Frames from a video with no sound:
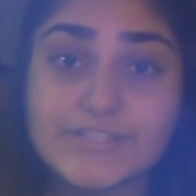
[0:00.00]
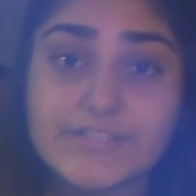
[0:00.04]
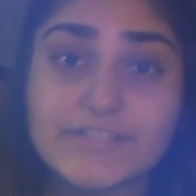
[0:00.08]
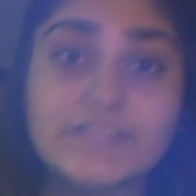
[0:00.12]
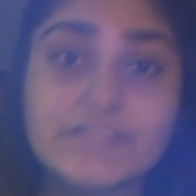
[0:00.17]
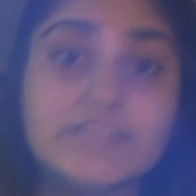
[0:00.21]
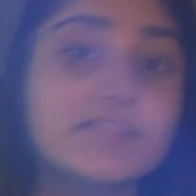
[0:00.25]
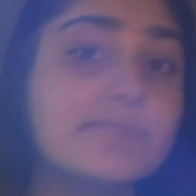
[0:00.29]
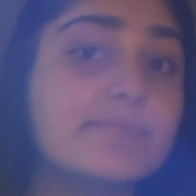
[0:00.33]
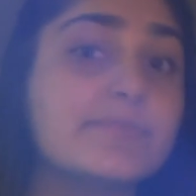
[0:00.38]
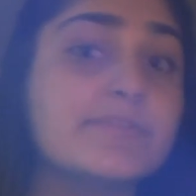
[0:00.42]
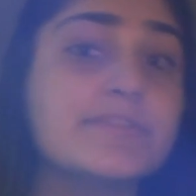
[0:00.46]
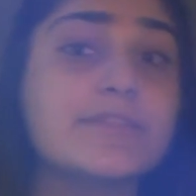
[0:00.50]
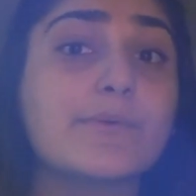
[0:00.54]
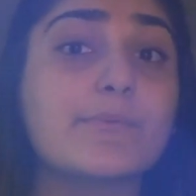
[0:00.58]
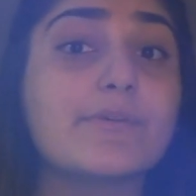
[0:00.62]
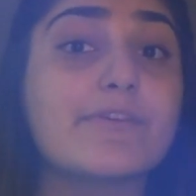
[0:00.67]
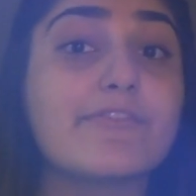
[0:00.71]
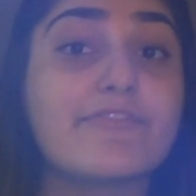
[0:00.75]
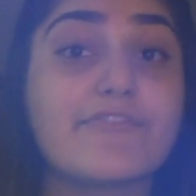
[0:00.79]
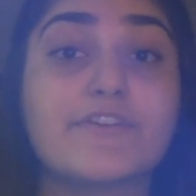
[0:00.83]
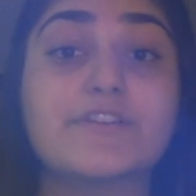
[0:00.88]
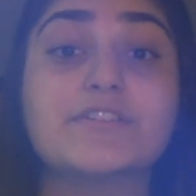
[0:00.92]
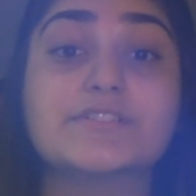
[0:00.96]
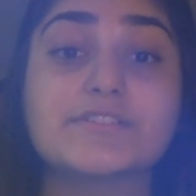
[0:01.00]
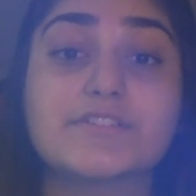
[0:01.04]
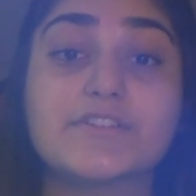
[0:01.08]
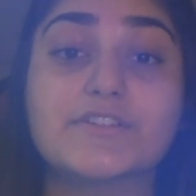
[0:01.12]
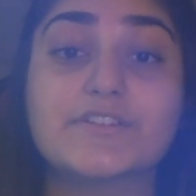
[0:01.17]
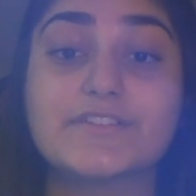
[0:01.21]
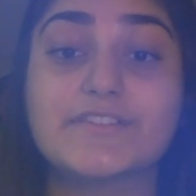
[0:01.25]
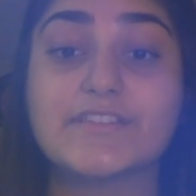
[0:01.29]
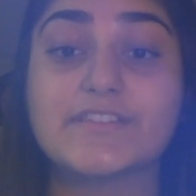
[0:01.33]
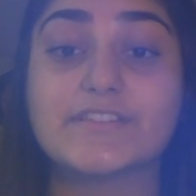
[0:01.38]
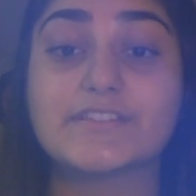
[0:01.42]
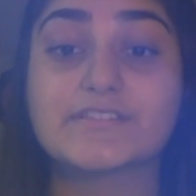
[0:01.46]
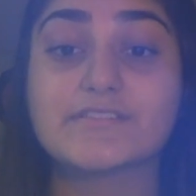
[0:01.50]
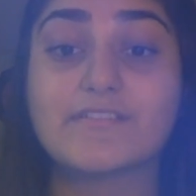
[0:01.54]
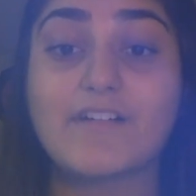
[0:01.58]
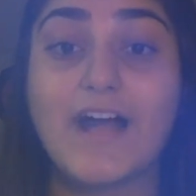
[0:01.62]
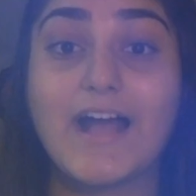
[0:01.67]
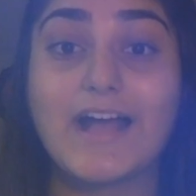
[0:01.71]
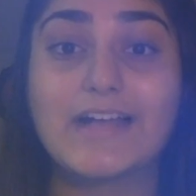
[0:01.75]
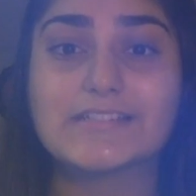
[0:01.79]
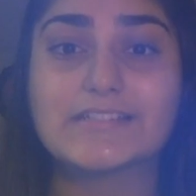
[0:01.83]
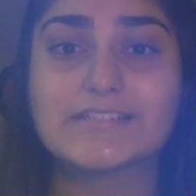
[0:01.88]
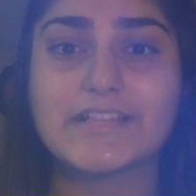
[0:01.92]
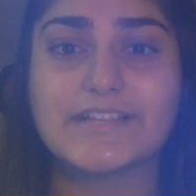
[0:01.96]
It's something that we first learned in this
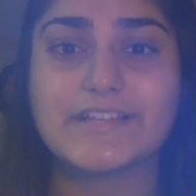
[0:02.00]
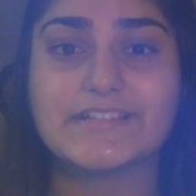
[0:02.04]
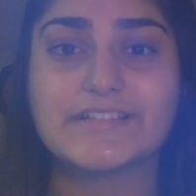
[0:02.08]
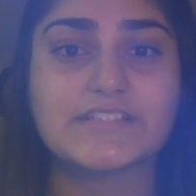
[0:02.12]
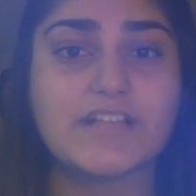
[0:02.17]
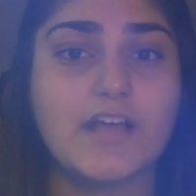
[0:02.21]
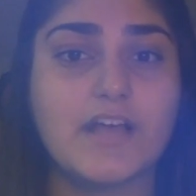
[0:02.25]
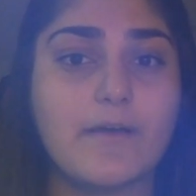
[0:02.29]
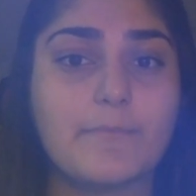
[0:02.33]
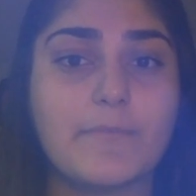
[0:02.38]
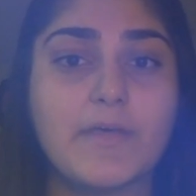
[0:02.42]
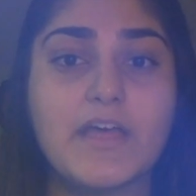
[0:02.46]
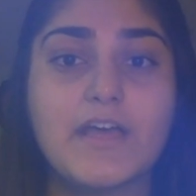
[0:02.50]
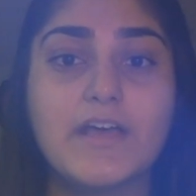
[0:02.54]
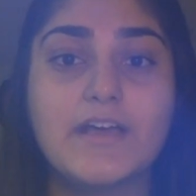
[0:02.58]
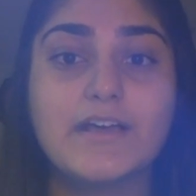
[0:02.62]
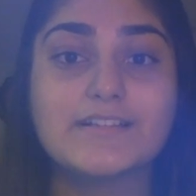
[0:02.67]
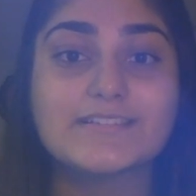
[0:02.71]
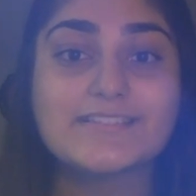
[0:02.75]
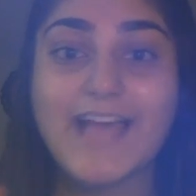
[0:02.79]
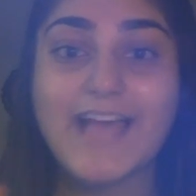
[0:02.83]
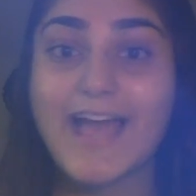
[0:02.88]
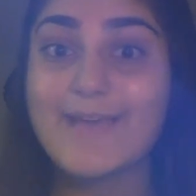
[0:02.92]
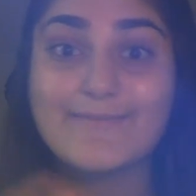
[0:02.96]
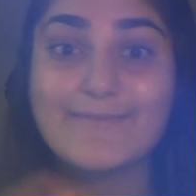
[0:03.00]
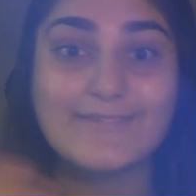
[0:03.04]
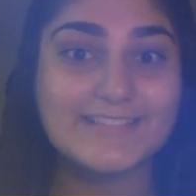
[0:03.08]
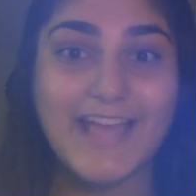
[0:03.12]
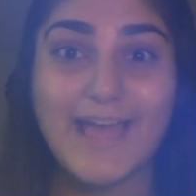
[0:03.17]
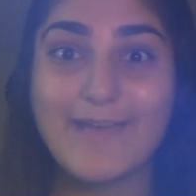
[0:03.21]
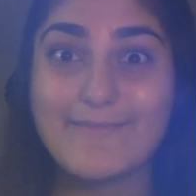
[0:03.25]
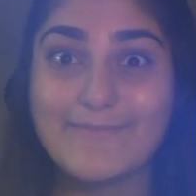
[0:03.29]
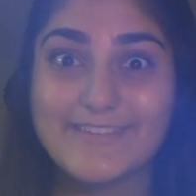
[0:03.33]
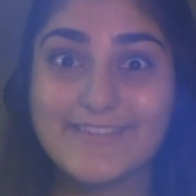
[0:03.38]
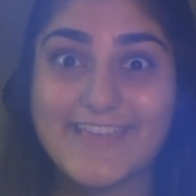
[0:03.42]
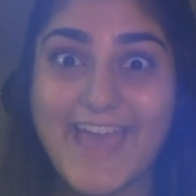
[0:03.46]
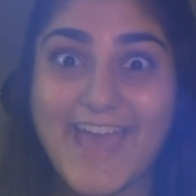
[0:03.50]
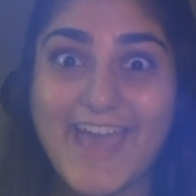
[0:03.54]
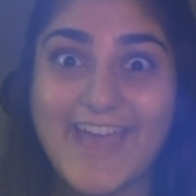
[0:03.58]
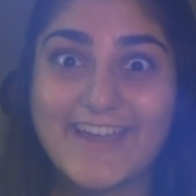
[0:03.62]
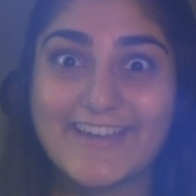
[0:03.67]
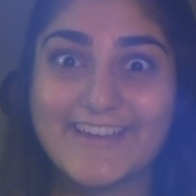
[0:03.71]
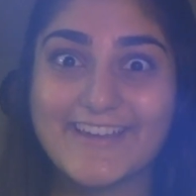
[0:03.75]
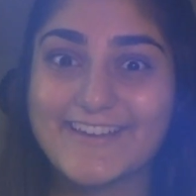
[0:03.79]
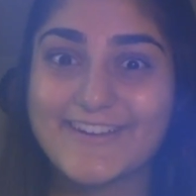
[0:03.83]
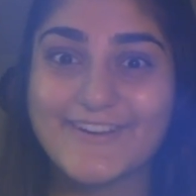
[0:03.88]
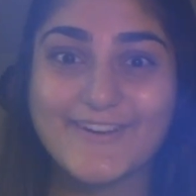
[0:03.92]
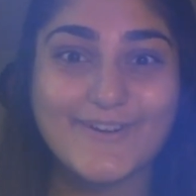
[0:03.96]
class and it's come time and time again
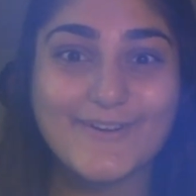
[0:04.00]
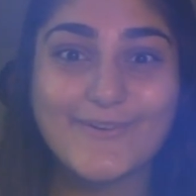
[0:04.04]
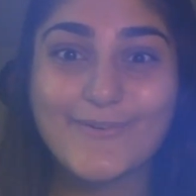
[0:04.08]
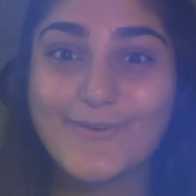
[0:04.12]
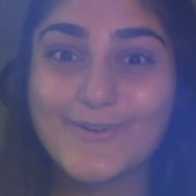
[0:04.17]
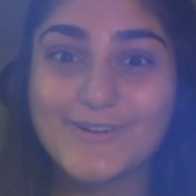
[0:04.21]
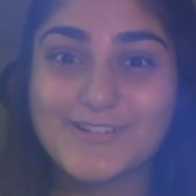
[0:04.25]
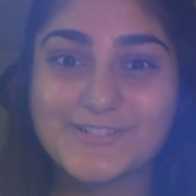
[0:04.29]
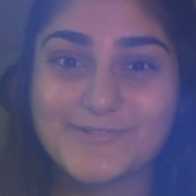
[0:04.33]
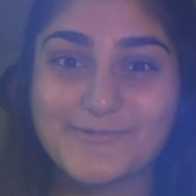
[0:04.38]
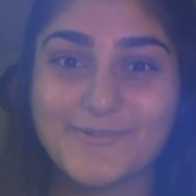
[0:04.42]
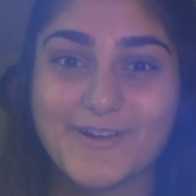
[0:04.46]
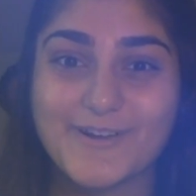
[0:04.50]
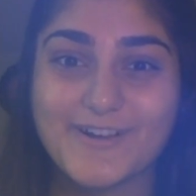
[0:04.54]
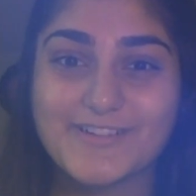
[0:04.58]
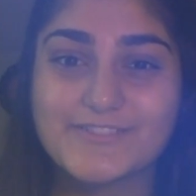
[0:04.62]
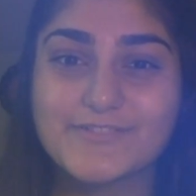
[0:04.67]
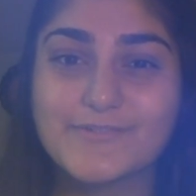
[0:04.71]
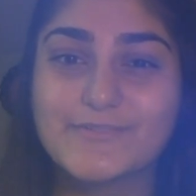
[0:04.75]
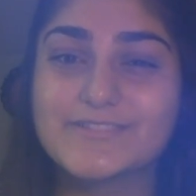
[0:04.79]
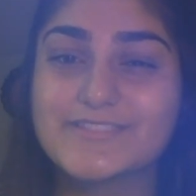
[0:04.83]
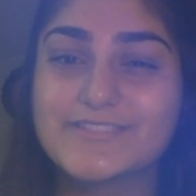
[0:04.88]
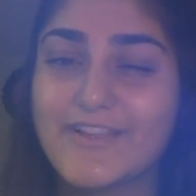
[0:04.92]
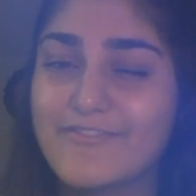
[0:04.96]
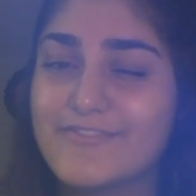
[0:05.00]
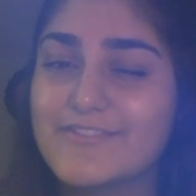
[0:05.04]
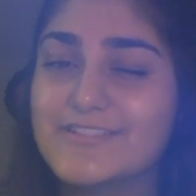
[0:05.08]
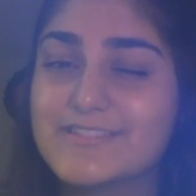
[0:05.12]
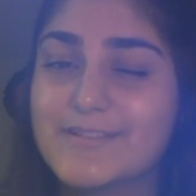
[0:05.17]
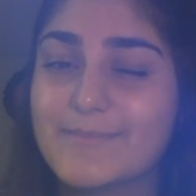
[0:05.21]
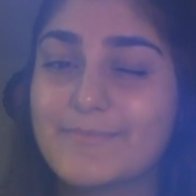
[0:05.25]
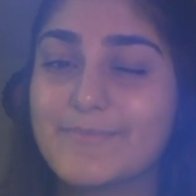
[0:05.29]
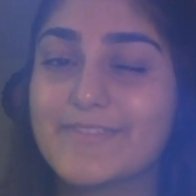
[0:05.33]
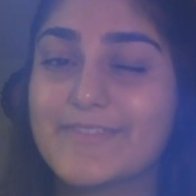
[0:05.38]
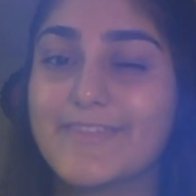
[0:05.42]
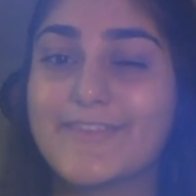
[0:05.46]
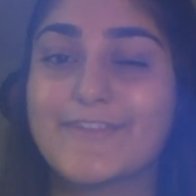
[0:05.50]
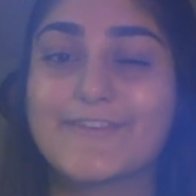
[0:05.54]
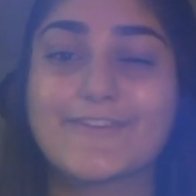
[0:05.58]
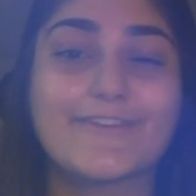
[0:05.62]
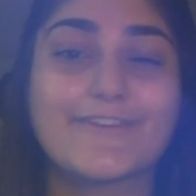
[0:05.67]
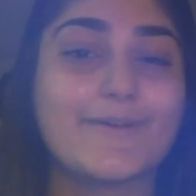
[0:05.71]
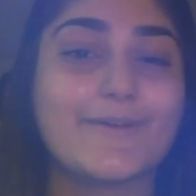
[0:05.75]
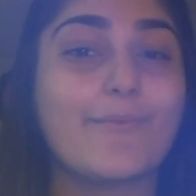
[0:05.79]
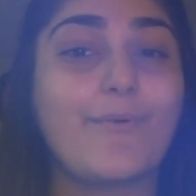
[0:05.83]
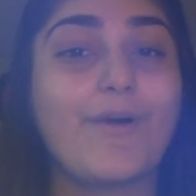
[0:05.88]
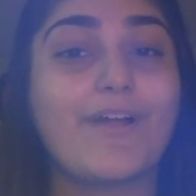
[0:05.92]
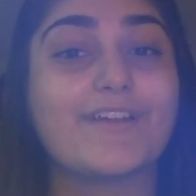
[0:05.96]
in our coursework, so it's definitely something that you're
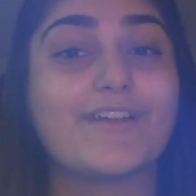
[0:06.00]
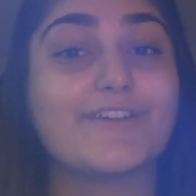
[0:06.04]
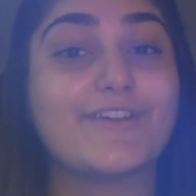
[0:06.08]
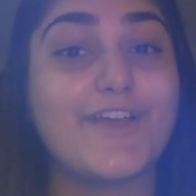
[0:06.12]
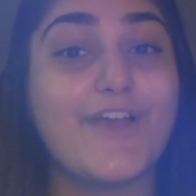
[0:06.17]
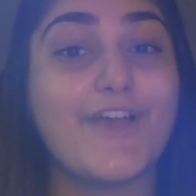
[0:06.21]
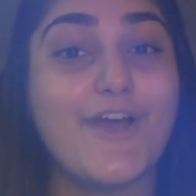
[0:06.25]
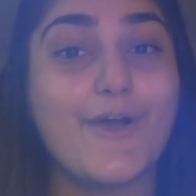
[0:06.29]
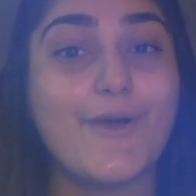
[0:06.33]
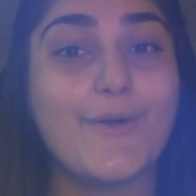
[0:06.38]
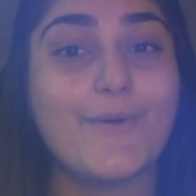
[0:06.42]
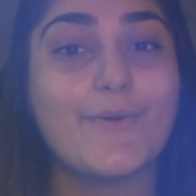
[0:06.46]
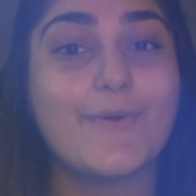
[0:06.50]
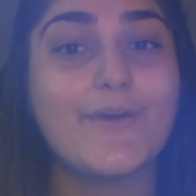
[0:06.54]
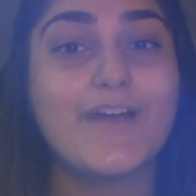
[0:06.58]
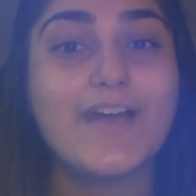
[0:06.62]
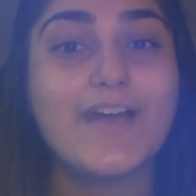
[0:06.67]
going to want to know.